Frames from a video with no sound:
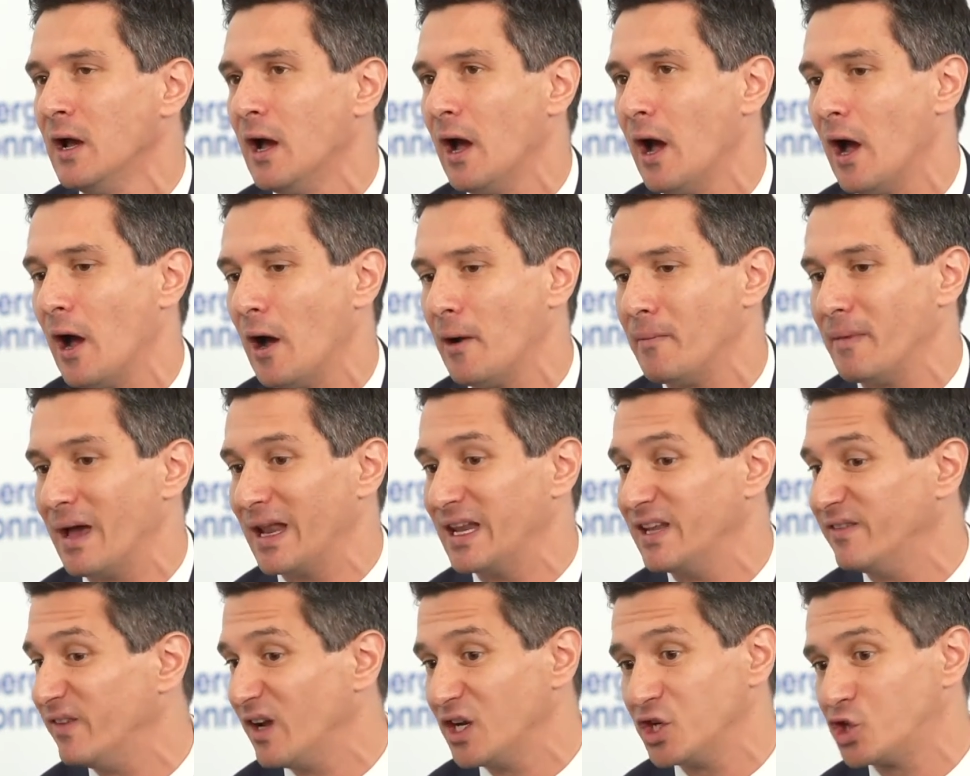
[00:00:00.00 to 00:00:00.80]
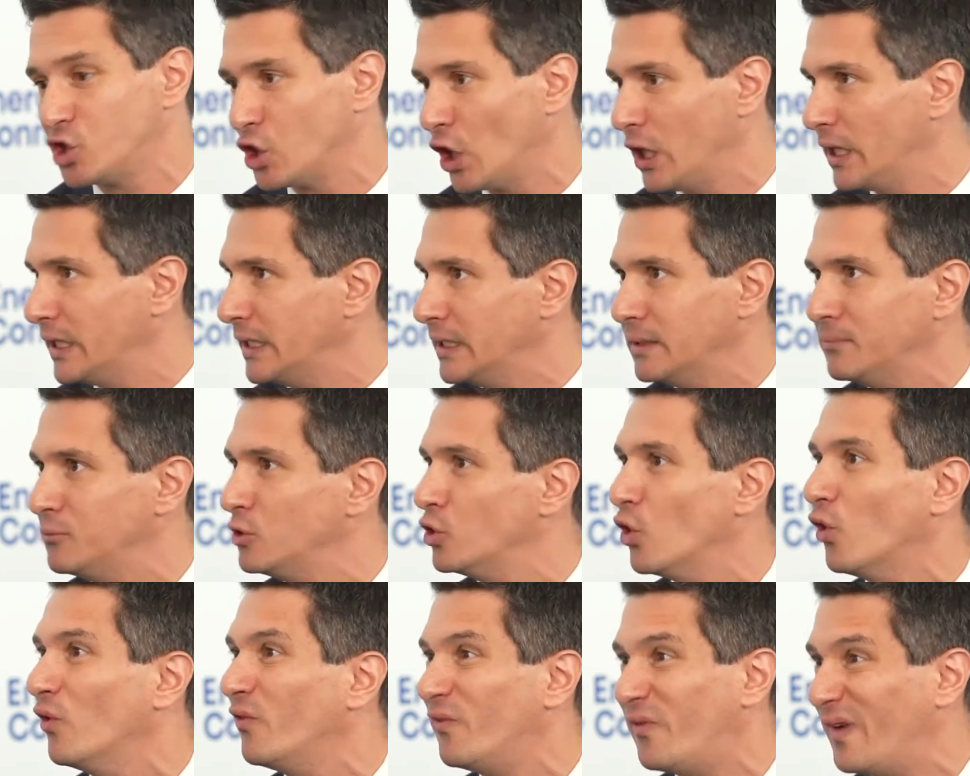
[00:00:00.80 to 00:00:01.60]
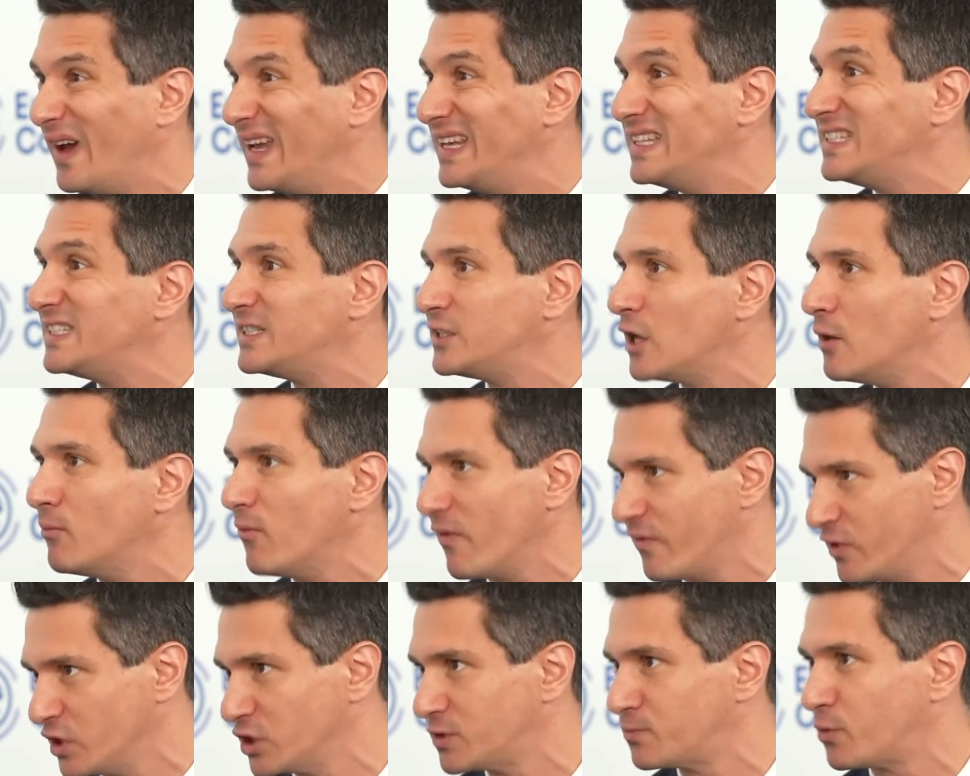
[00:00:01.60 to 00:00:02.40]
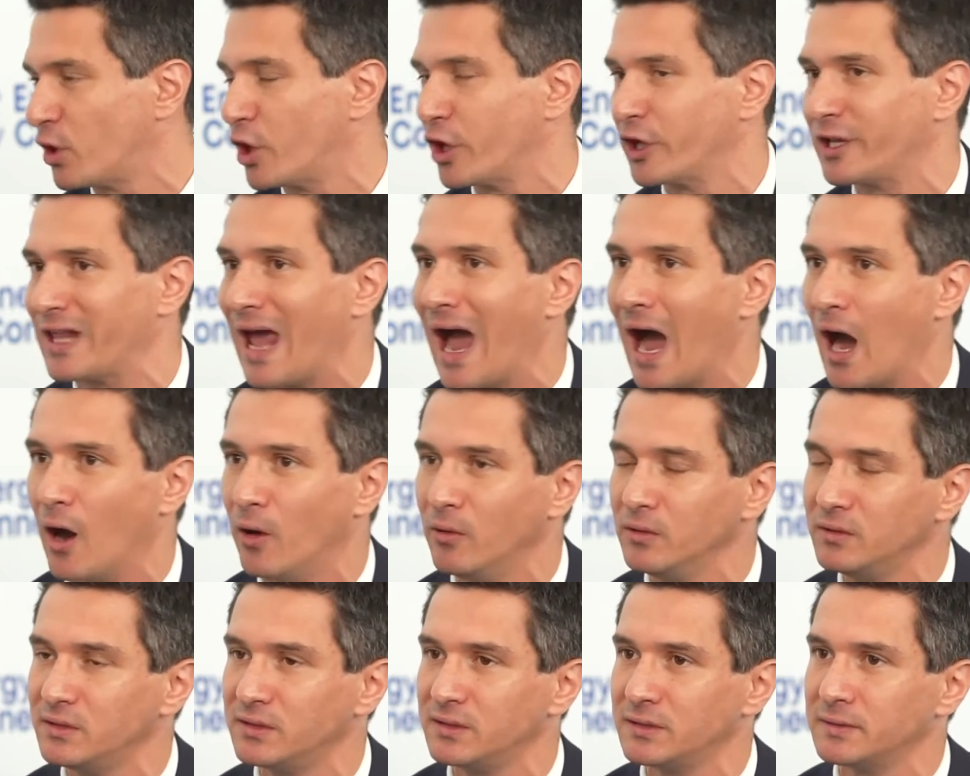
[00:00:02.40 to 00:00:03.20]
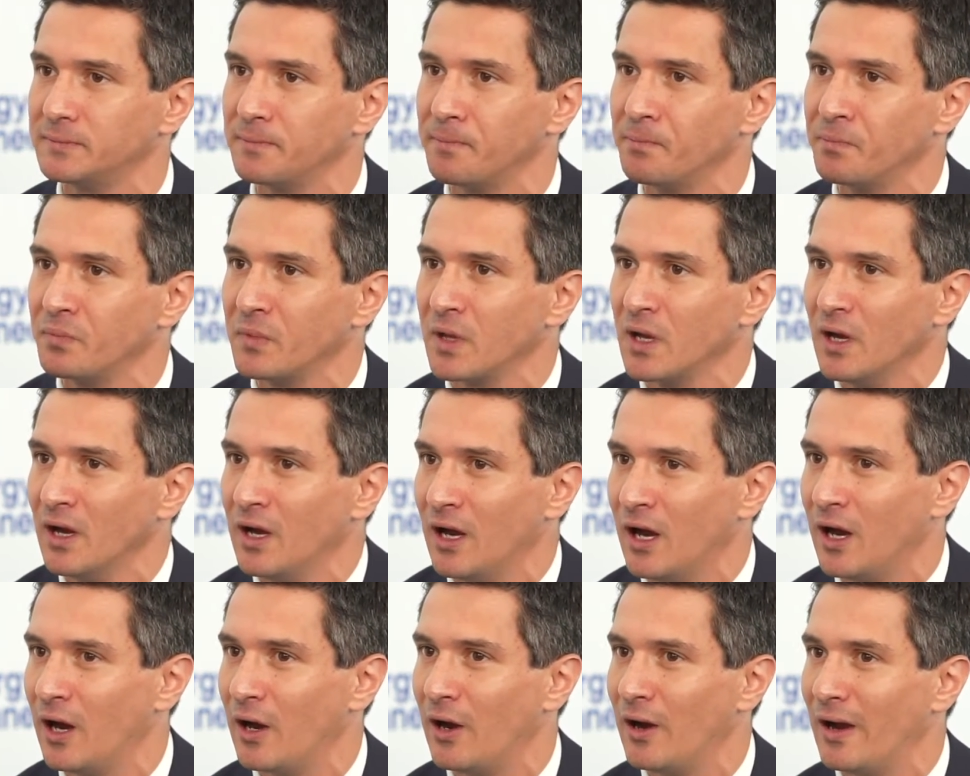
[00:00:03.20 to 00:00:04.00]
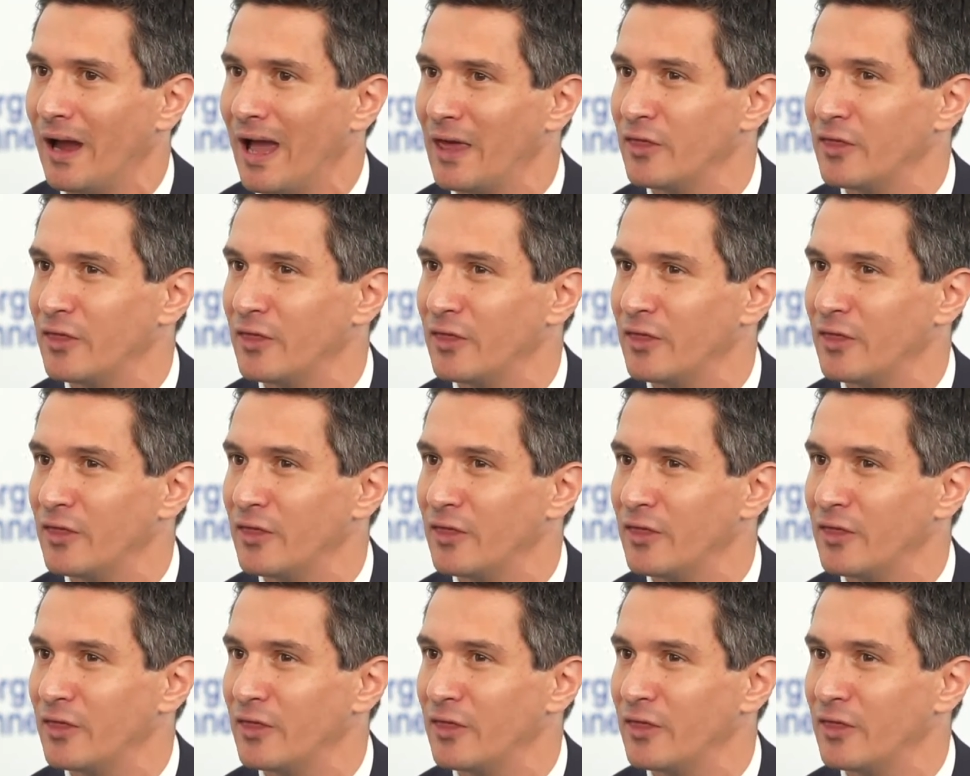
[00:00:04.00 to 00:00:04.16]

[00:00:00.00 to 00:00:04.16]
and eventually phase some of those products out.